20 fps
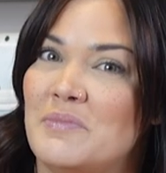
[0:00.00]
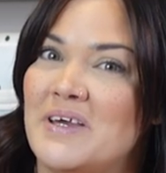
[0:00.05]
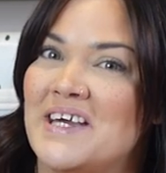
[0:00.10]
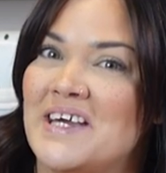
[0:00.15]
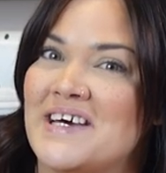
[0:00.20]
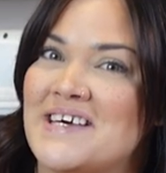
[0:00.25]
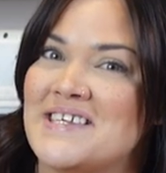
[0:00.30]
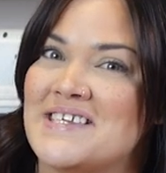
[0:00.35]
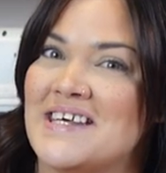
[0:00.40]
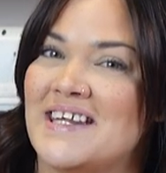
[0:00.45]

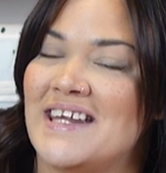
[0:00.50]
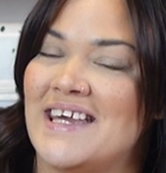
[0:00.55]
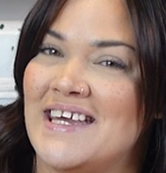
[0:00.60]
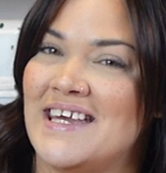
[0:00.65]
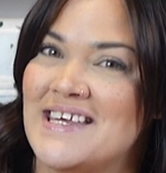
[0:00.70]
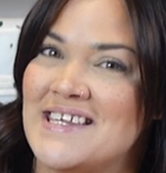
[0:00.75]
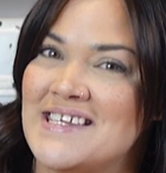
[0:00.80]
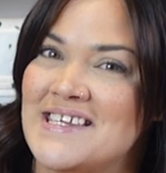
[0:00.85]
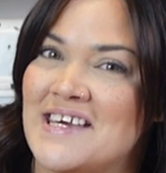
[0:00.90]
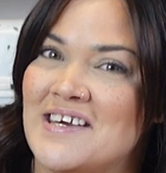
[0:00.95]
because it
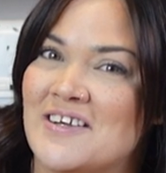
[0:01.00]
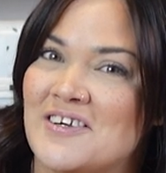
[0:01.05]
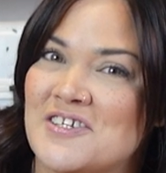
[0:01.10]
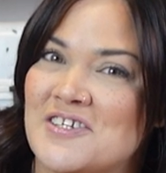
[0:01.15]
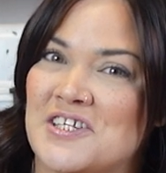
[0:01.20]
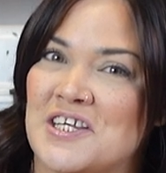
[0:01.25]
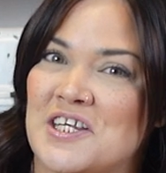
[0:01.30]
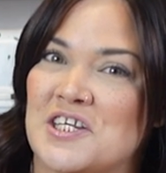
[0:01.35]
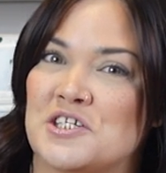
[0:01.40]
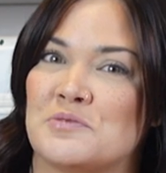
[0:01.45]
is
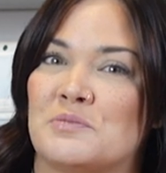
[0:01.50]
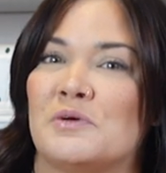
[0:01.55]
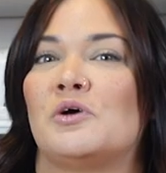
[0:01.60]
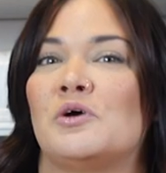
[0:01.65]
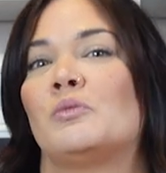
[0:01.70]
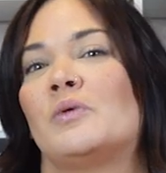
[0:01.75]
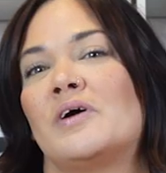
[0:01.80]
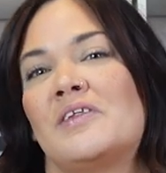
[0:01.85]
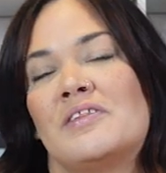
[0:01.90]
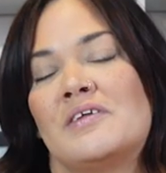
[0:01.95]

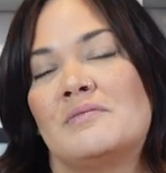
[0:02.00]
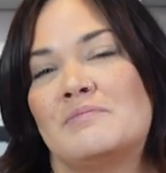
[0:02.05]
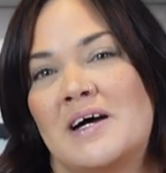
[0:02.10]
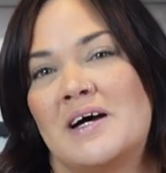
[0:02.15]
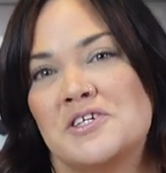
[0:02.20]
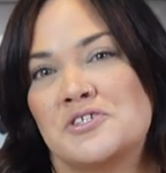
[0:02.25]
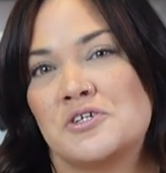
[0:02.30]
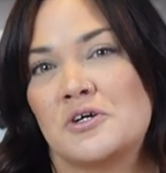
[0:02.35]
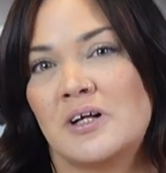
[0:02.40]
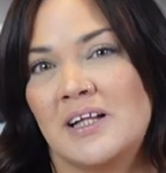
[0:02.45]
interchangeable with the
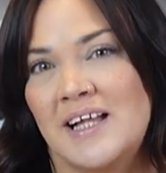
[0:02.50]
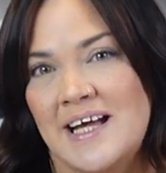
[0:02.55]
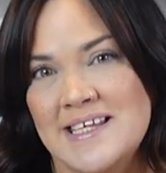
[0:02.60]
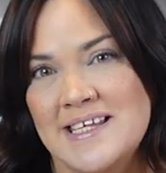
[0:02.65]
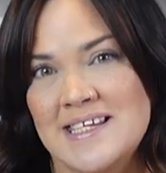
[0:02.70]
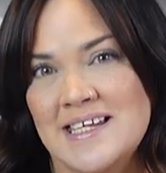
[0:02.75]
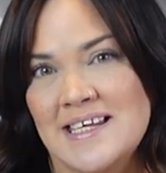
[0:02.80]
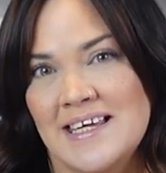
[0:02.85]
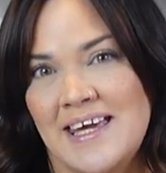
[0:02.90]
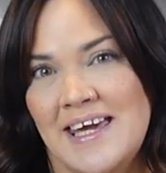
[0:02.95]
Metro
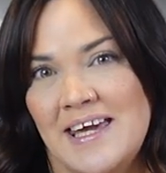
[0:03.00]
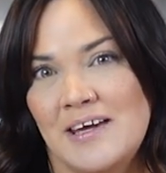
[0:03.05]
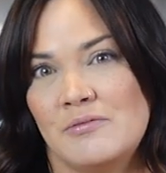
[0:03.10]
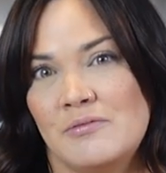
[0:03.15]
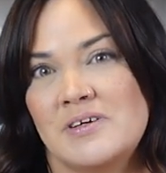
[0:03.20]
Classic kit,